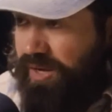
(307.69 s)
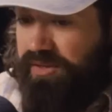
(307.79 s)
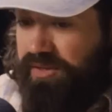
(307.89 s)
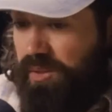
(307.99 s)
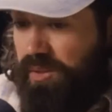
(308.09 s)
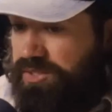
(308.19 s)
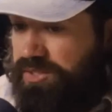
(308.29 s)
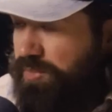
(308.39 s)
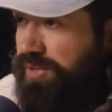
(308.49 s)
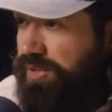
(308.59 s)
I think the lunches
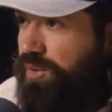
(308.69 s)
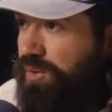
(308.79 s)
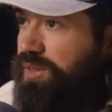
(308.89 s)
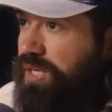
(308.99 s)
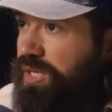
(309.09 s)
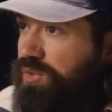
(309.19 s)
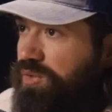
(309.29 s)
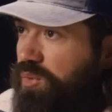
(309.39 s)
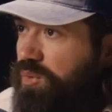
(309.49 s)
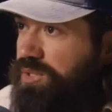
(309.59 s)
might have been the only thing that he looked
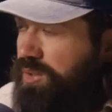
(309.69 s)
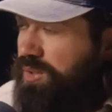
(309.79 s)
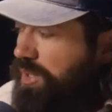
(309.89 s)
forward to.